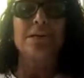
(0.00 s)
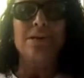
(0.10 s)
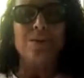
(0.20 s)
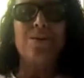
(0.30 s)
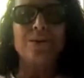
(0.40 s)

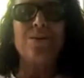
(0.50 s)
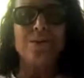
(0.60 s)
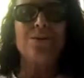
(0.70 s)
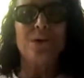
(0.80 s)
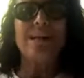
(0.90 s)
Or
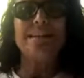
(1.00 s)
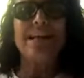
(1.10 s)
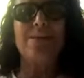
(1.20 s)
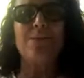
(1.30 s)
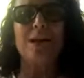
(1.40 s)
You
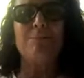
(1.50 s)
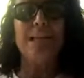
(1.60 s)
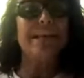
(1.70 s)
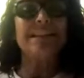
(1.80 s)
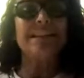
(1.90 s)
understand what I'm
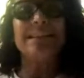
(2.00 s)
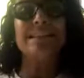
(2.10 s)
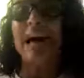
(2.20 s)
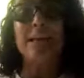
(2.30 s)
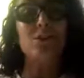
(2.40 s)
saying? This is,
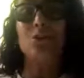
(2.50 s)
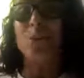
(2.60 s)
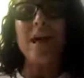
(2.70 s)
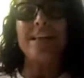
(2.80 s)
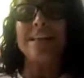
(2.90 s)
I
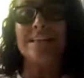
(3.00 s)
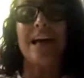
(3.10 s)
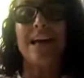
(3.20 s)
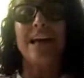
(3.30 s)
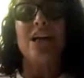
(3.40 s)
swear, these
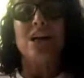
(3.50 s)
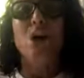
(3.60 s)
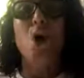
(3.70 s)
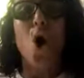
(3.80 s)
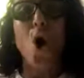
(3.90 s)
are
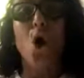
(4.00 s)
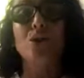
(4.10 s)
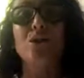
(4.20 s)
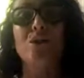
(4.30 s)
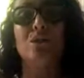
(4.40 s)

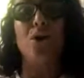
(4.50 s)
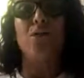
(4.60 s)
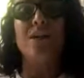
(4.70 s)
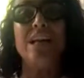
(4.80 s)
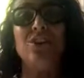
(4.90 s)
laws of
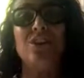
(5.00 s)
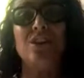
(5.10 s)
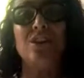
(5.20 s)
nature.